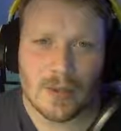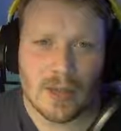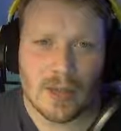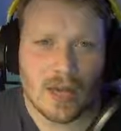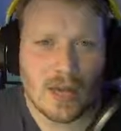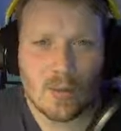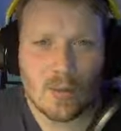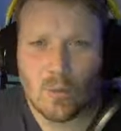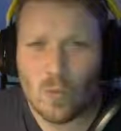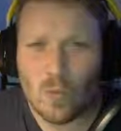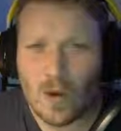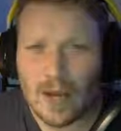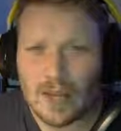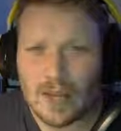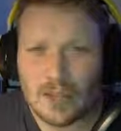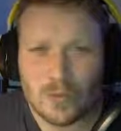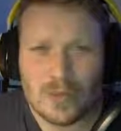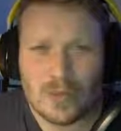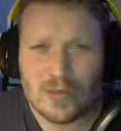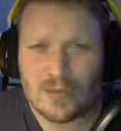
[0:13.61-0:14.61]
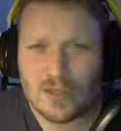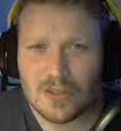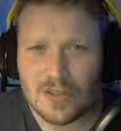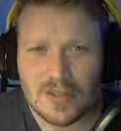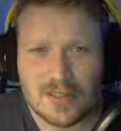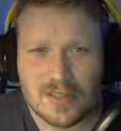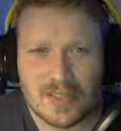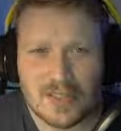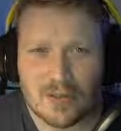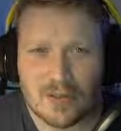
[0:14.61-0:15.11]
and why do we even
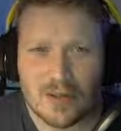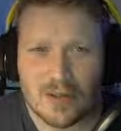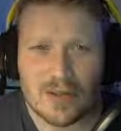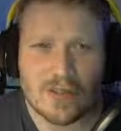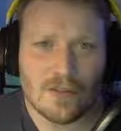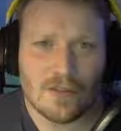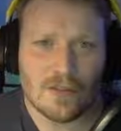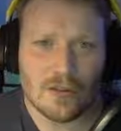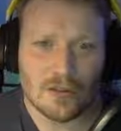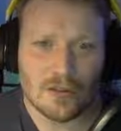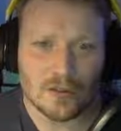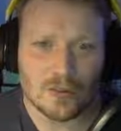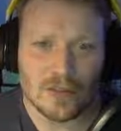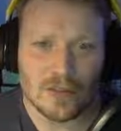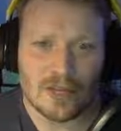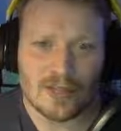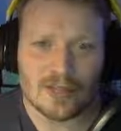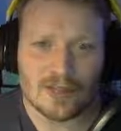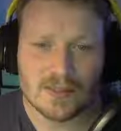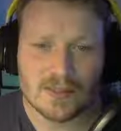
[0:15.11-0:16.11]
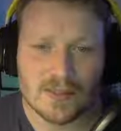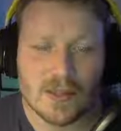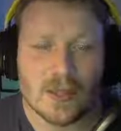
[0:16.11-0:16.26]
consider it in the first place.